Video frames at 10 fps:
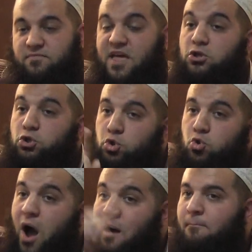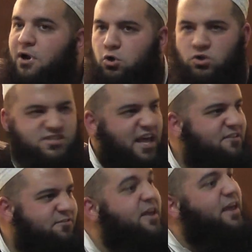then you humble
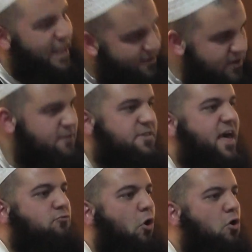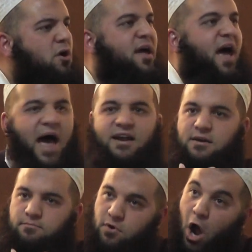yourself, even if they're wrong,
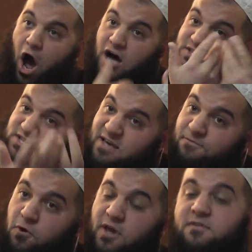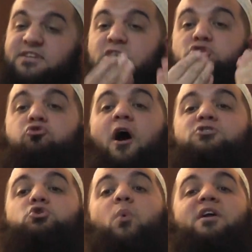and ask their forgiveness and
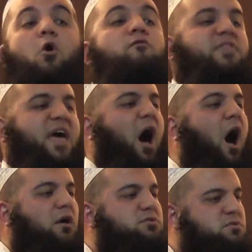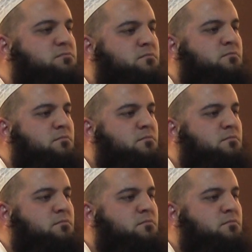try to win over their heart.